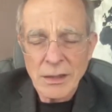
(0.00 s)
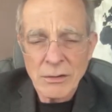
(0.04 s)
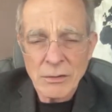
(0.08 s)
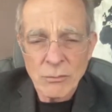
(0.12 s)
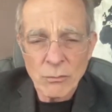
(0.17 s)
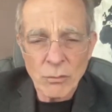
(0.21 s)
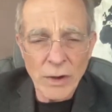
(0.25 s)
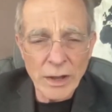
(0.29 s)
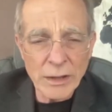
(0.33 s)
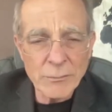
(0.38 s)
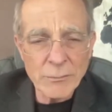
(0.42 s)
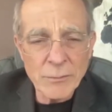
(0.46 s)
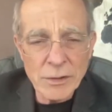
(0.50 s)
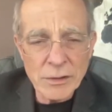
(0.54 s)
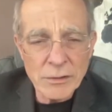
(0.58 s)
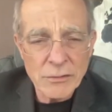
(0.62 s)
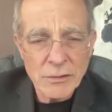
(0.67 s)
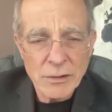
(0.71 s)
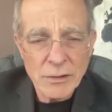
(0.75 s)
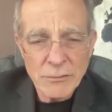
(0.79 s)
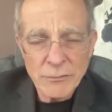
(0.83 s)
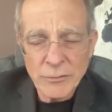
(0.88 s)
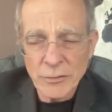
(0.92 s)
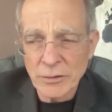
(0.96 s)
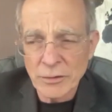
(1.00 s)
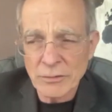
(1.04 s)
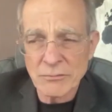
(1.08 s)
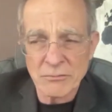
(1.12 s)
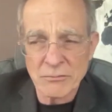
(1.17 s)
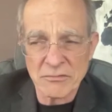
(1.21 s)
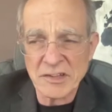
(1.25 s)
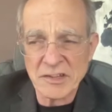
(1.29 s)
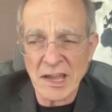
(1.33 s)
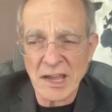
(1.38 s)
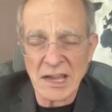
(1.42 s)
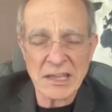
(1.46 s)
Wegmans for
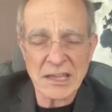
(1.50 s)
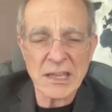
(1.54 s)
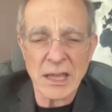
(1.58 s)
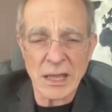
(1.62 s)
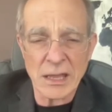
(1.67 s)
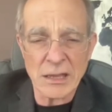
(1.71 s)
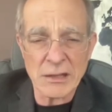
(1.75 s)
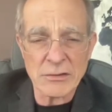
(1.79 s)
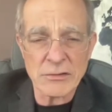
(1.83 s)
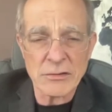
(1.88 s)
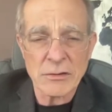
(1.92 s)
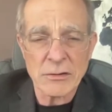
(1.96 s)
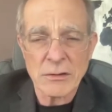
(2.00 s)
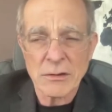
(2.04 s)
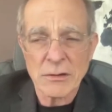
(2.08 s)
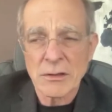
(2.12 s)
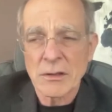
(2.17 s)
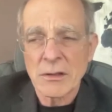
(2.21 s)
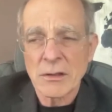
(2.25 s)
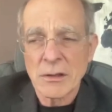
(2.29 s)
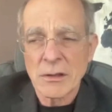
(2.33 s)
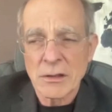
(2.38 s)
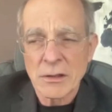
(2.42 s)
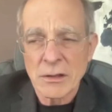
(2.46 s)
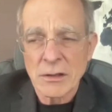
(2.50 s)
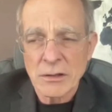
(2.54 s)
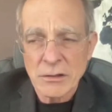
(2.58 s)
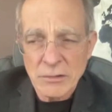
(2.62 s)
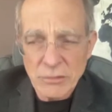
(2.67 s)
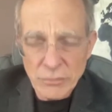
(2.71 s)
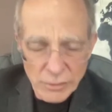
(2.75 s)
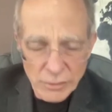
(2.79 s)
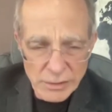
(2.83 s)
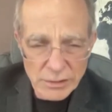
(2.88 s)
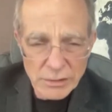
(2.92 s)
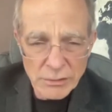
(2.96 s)
decades,
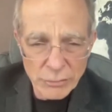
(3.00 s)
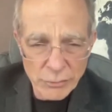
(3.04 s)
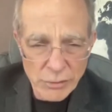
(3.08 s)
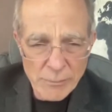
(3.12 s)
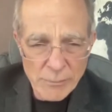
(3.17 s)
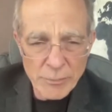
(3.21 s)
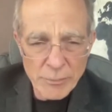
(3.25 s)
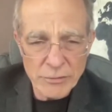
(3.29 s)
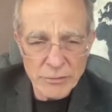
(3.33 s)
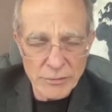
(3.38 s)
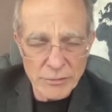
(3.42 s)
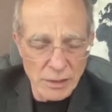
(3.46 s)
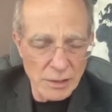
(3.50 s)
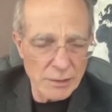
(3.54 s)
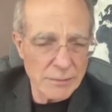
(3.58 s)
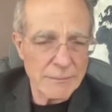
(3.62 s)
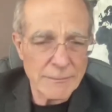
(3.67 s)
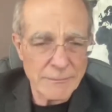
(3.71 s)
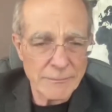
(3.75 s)
3%.